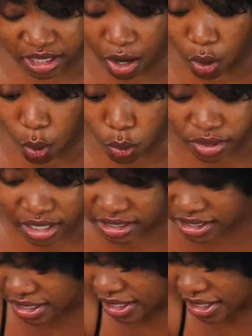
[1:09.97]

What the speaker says: Oh, that's an